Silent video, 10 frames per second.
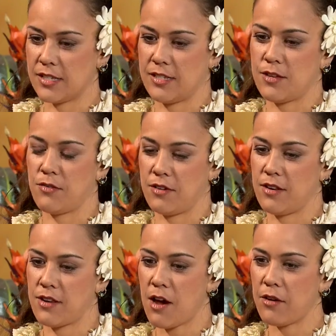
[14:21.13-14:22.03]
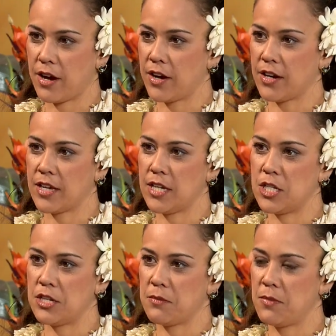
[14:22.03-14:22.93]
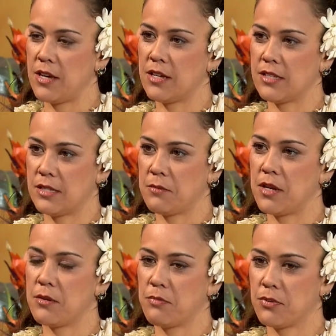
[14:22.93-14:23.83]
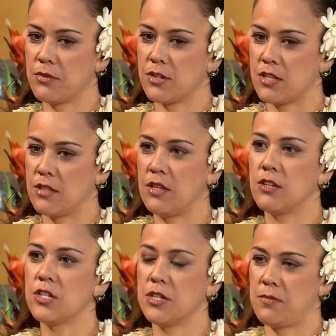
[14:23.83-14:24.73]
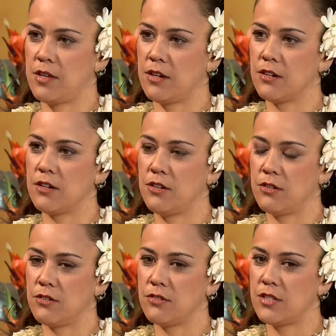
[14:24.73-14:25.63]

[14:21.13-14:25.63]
is now aired on KGMB, and somebody approached the leadership there, you know,